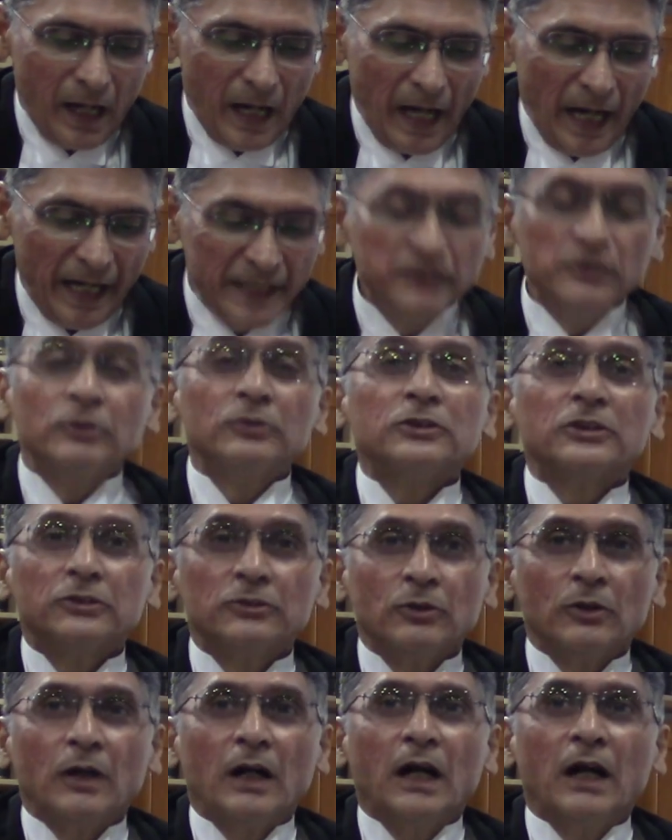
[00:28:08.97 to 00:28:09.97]
I don't
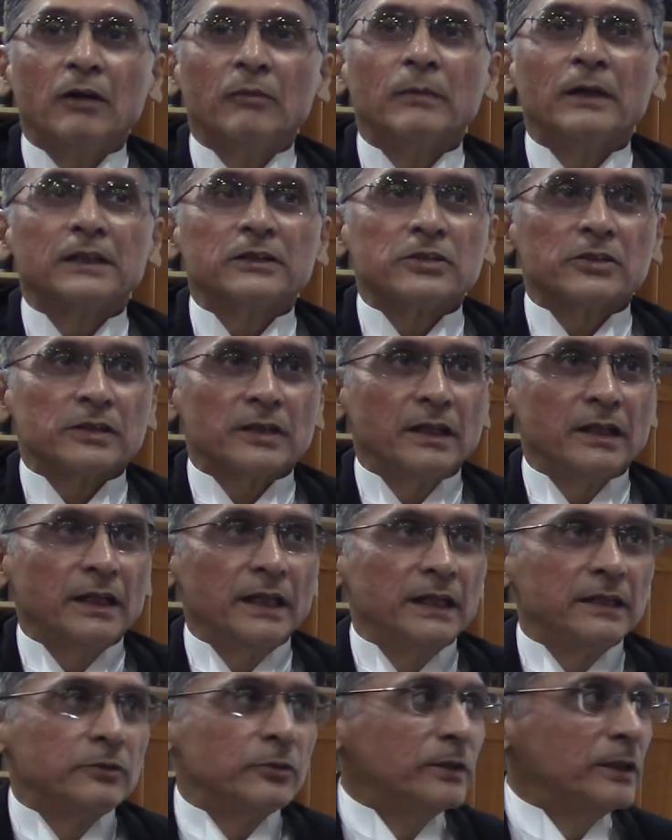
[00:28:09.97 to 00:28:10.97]
know how much
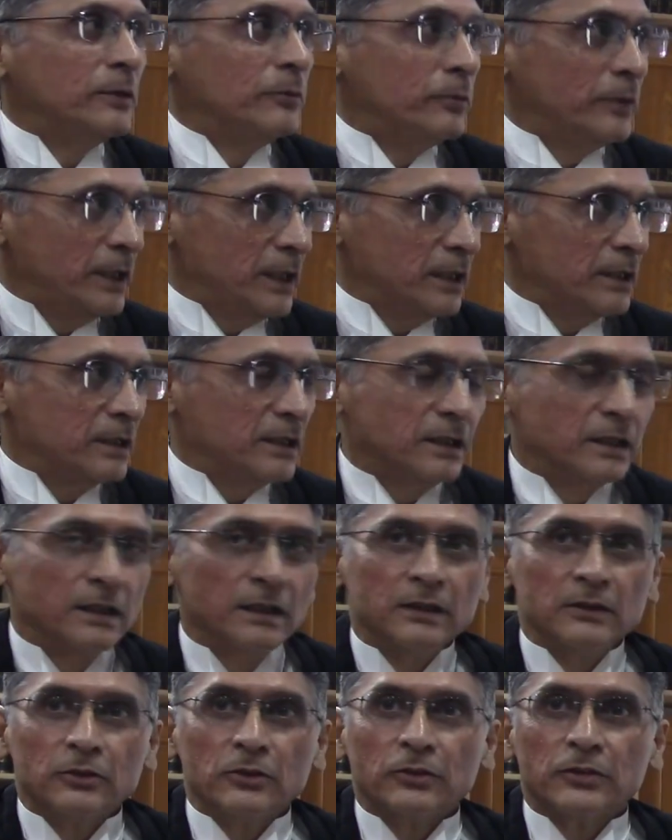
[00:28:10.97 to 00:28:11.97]
it will work
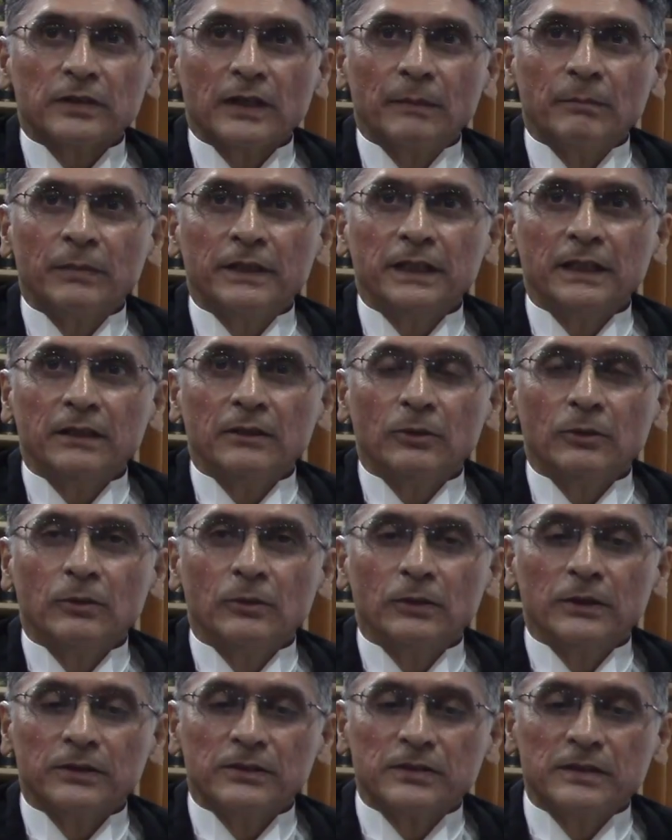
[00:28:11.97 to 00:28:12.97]
to somebody
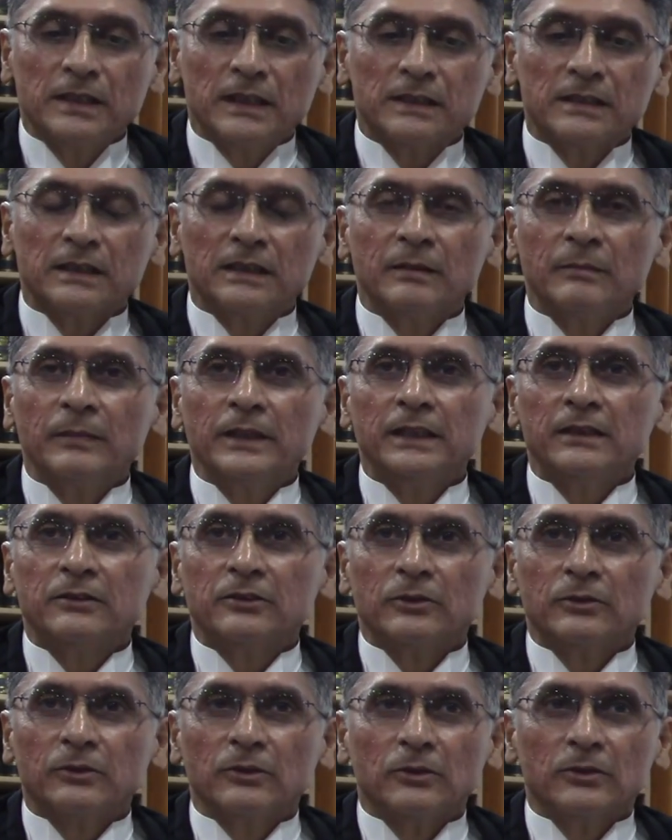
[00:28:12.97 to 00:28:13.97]
who is determined
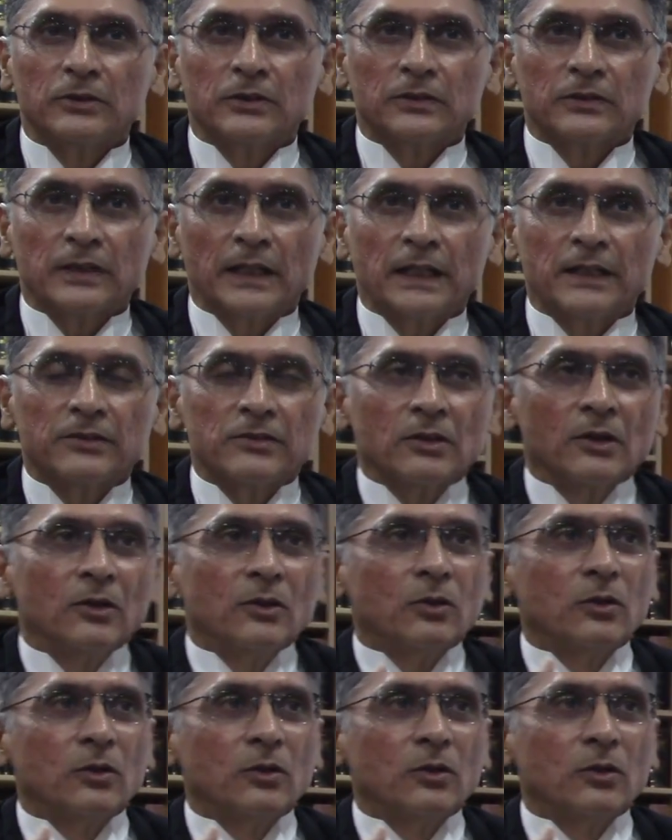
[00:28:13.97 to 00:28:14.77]
to close his eyes,